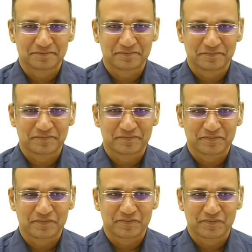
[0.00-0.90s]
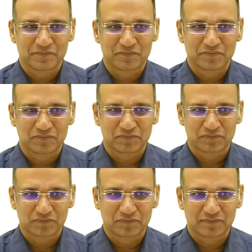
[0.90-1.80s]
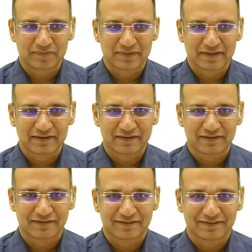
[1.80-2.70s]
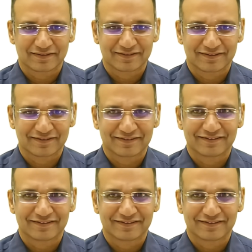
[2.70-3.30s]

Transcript: This person isn't speaking.